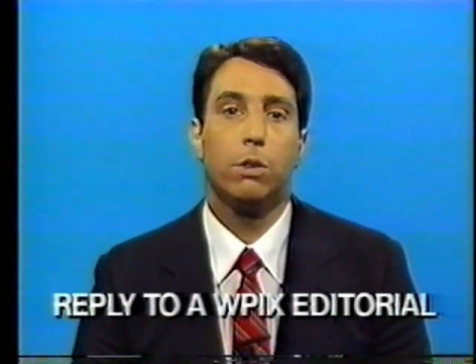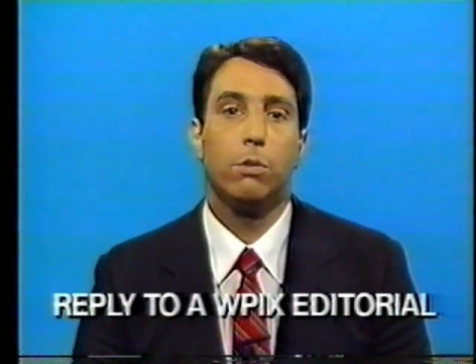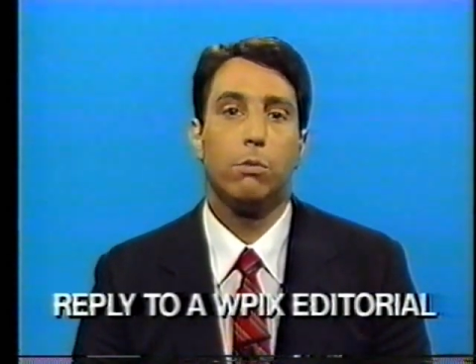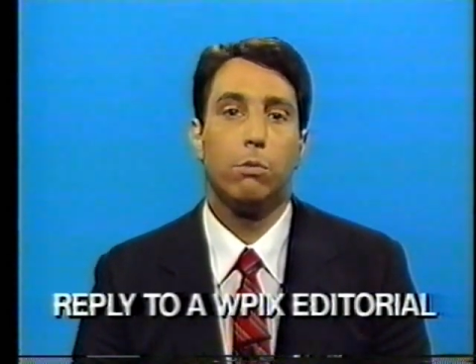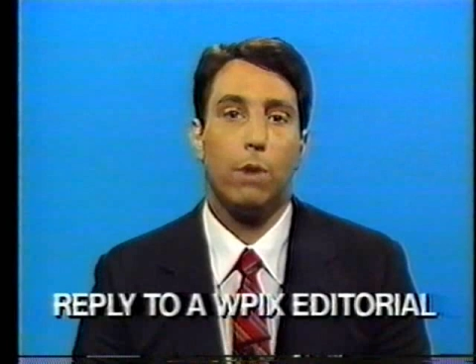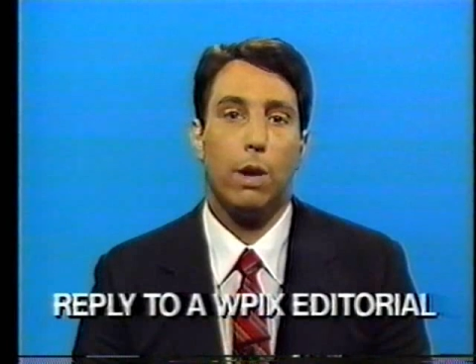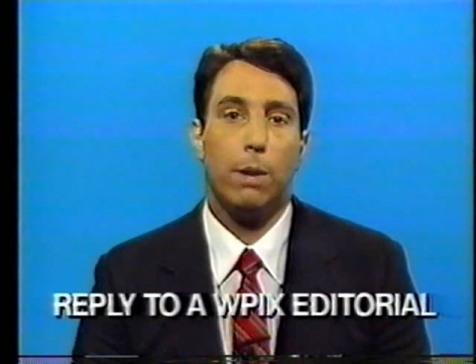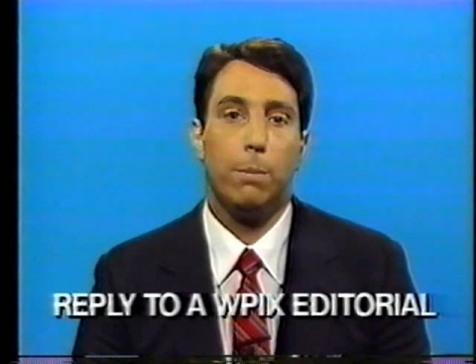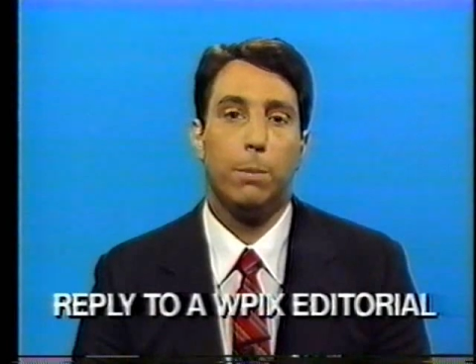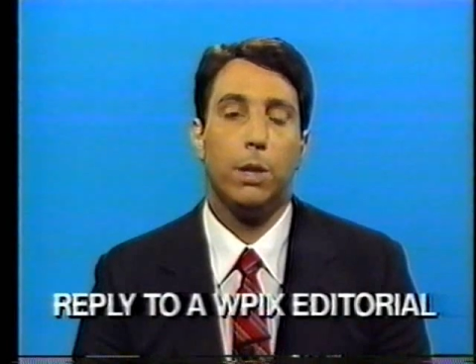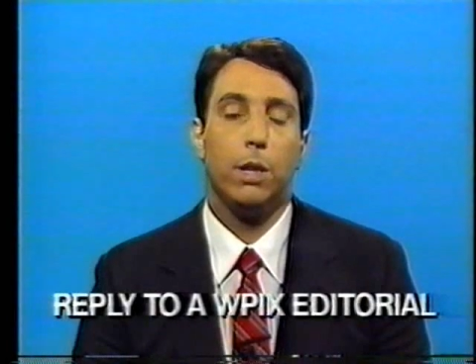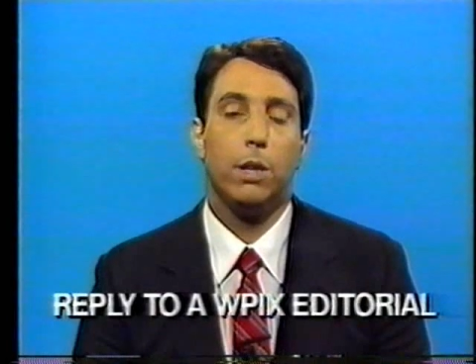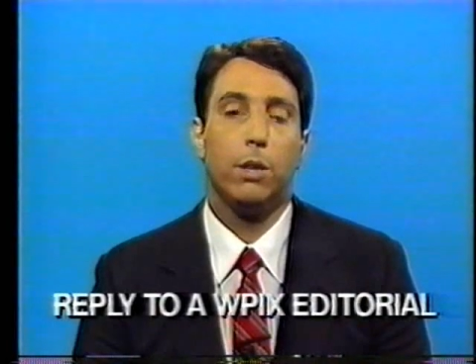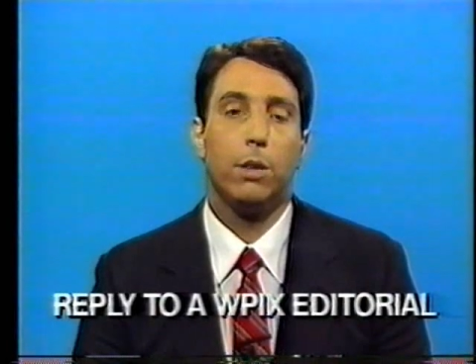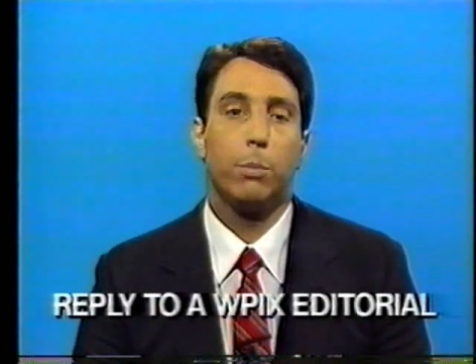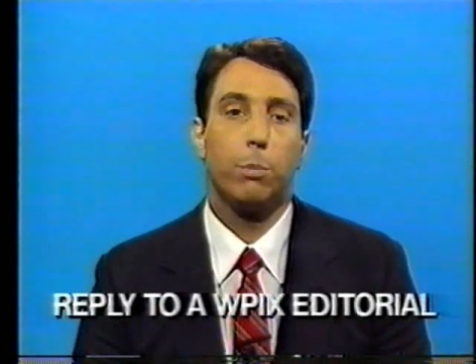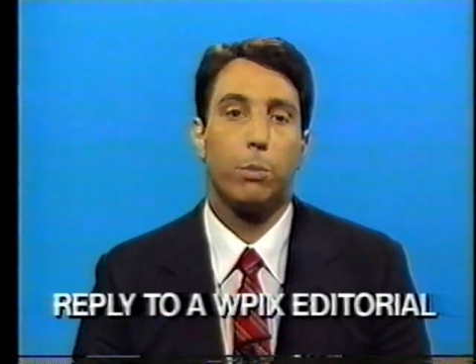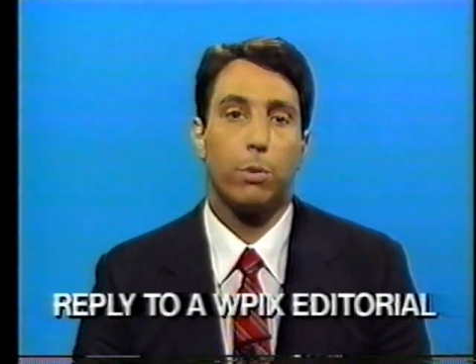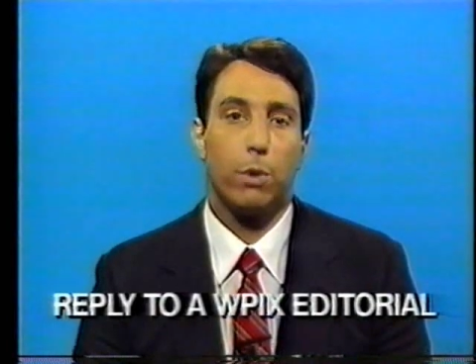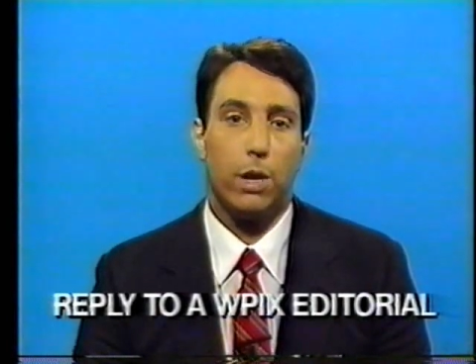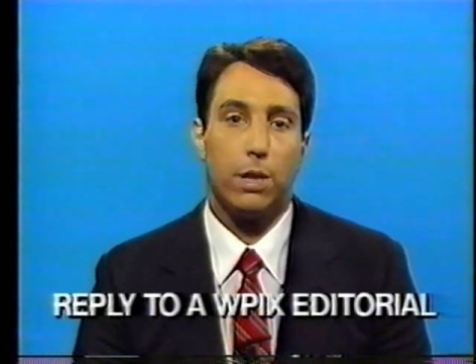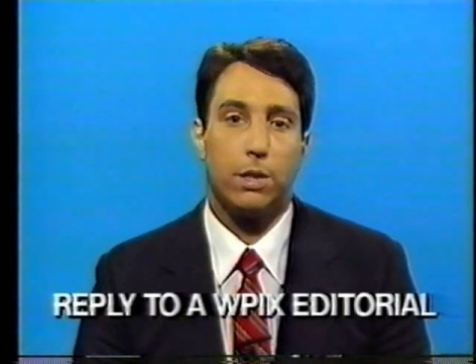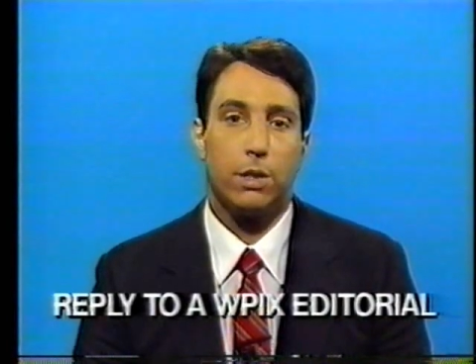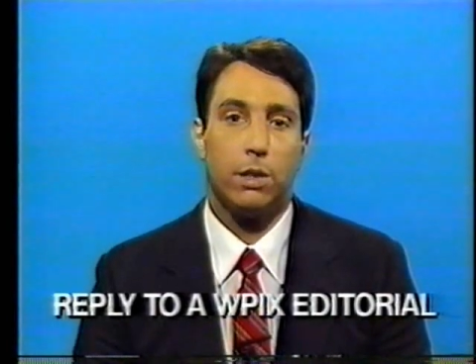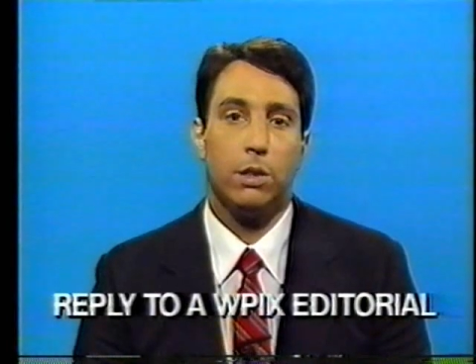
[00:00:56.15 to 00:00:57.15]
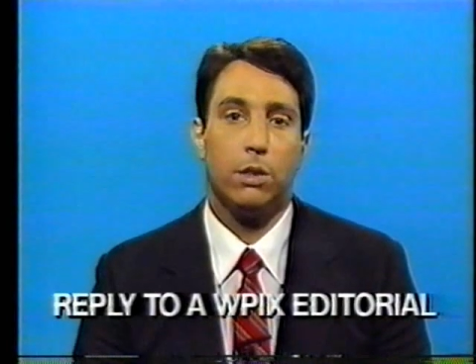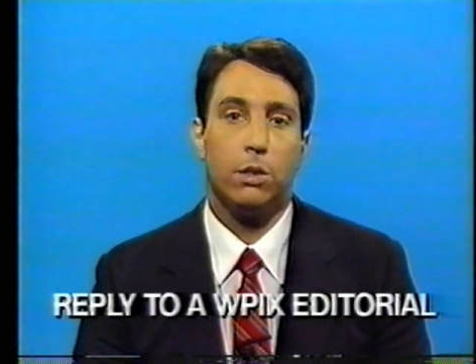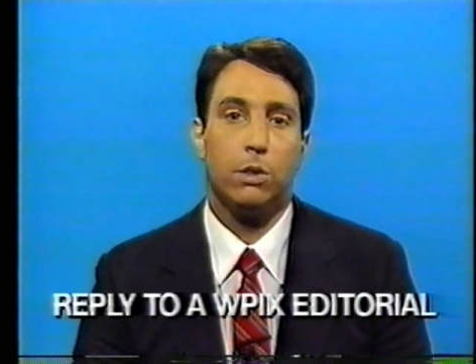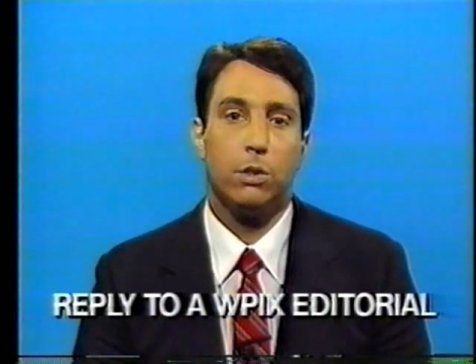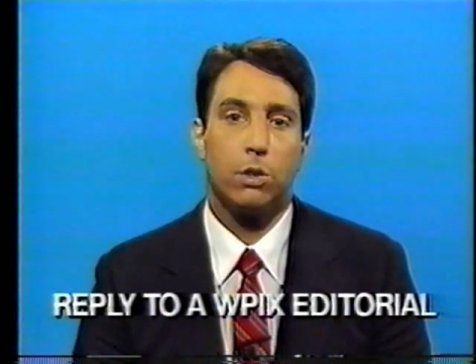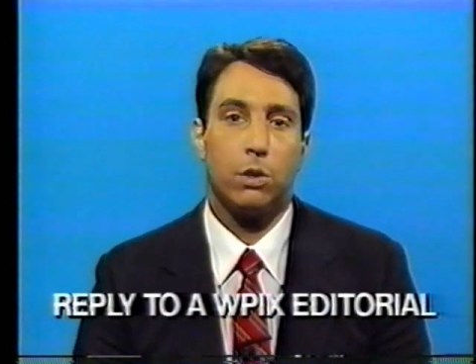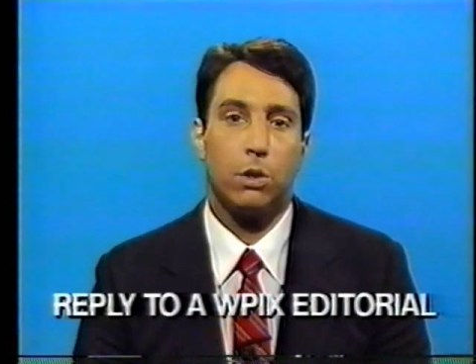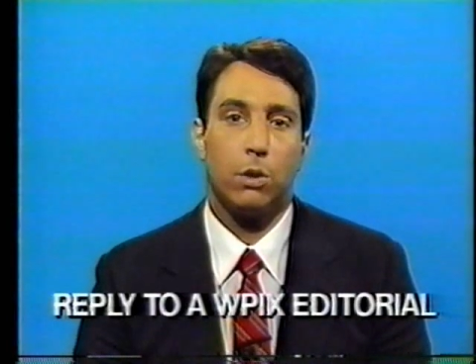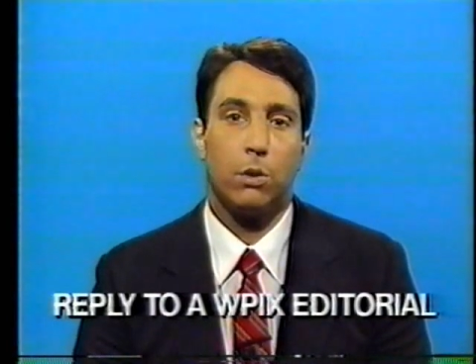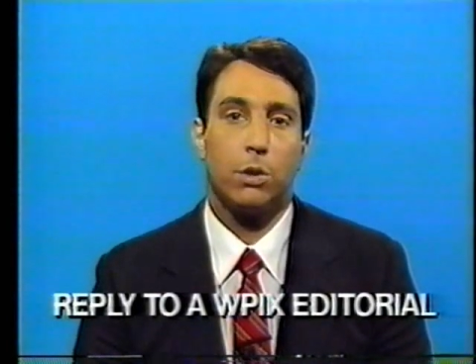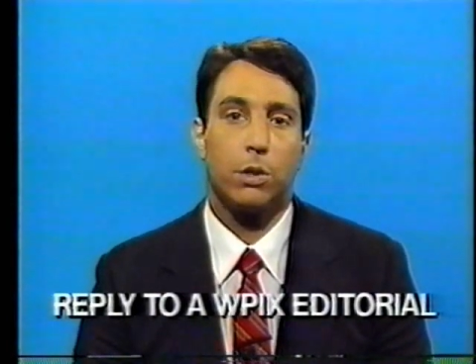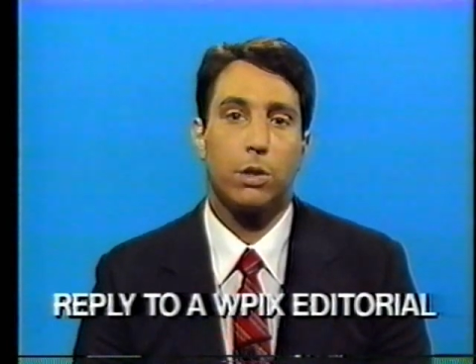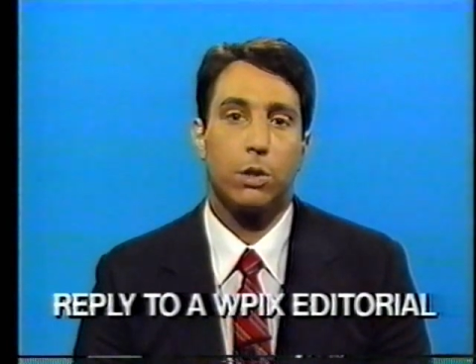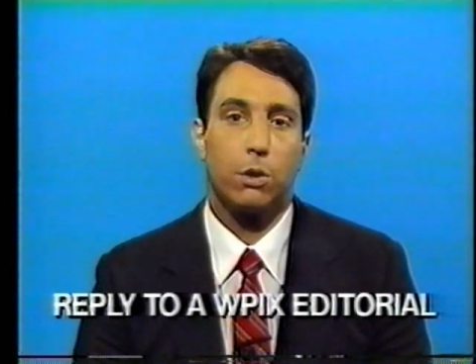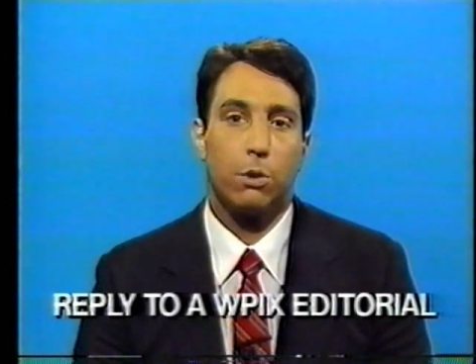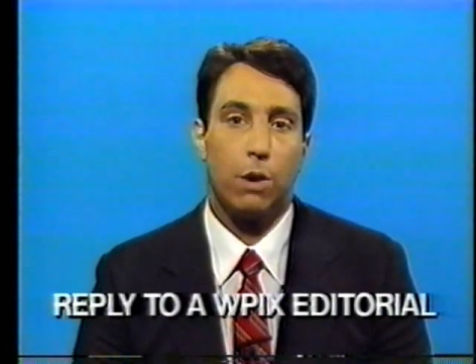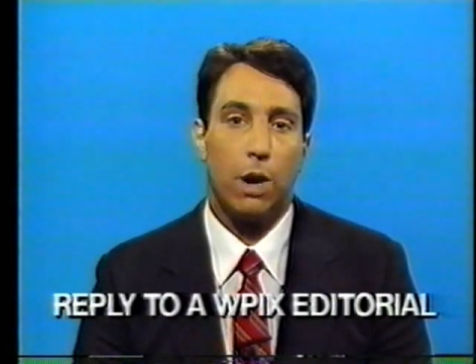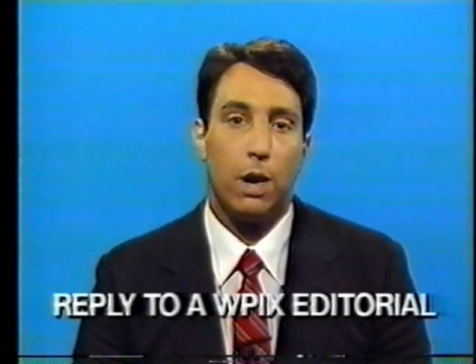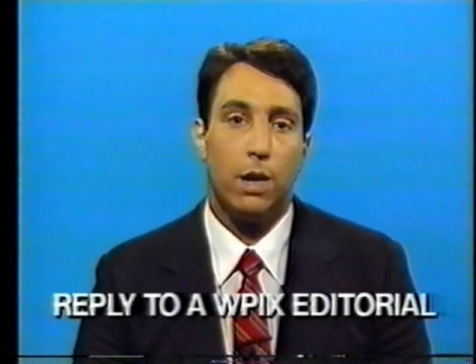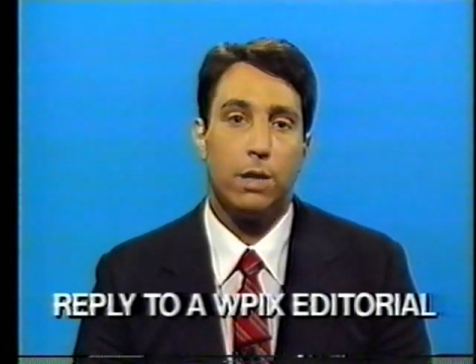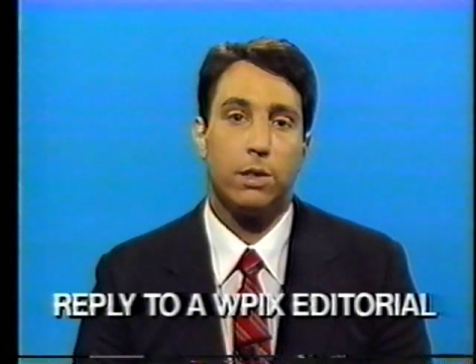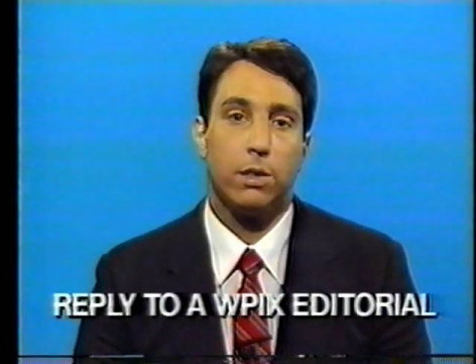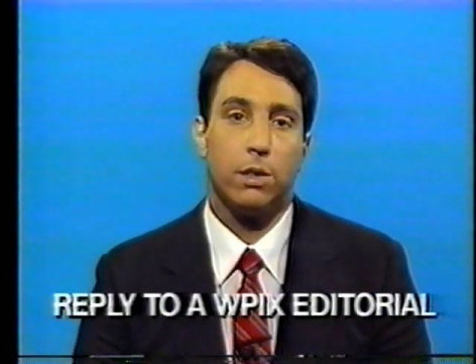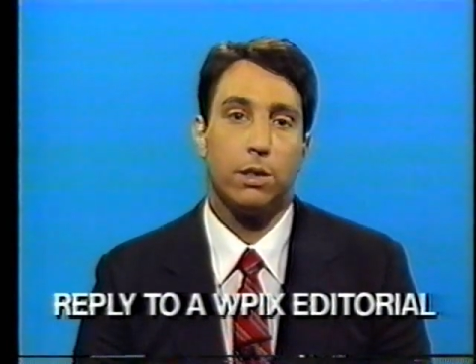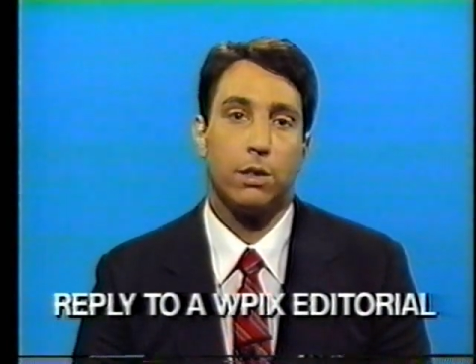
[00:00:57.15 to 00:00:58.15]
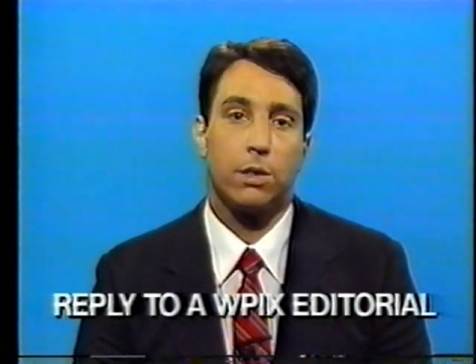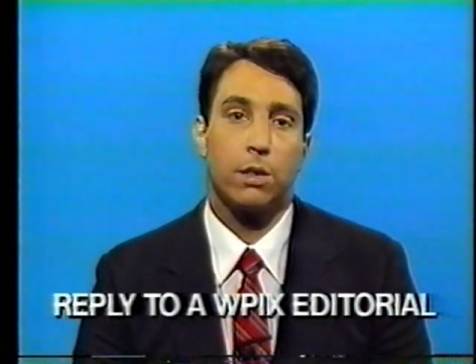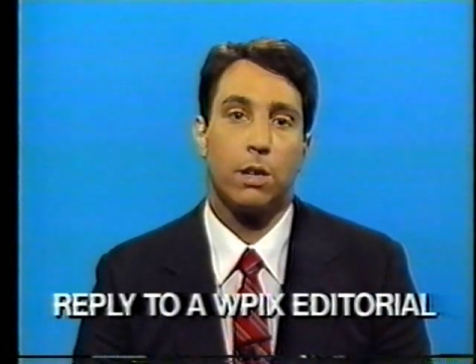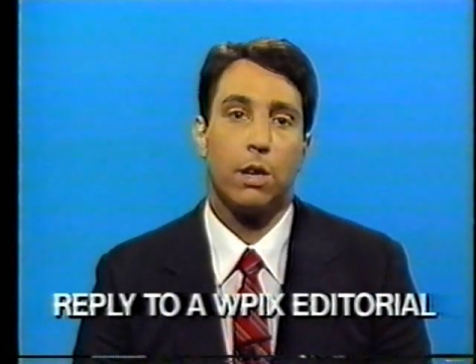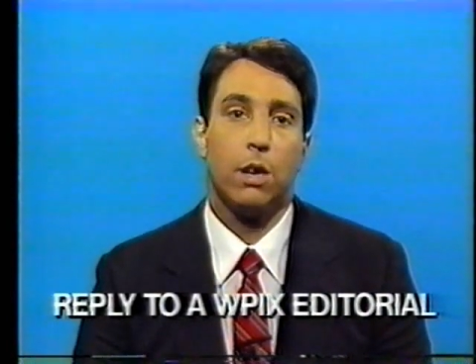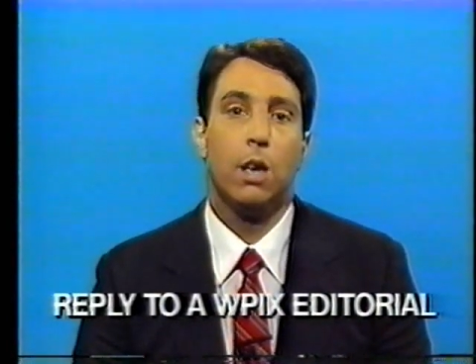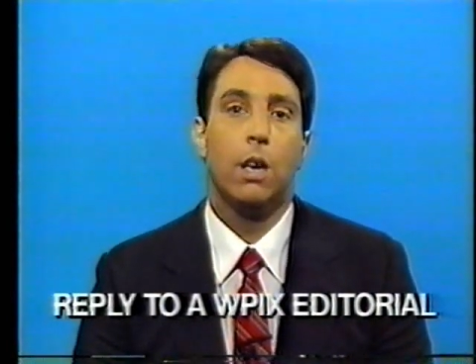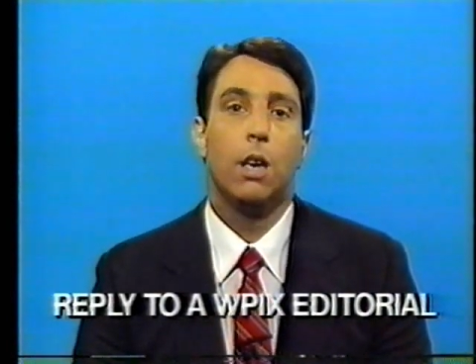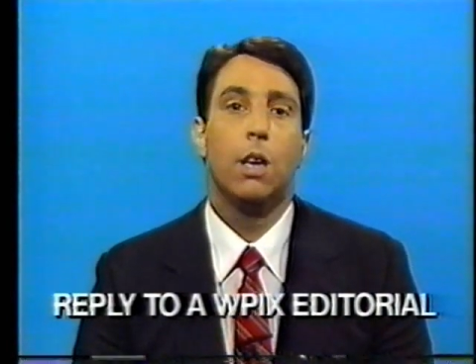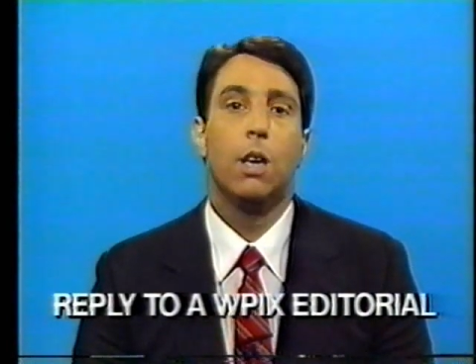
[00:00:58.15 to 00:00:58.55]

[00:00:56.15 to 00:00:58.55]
to remedy the present insurance crisis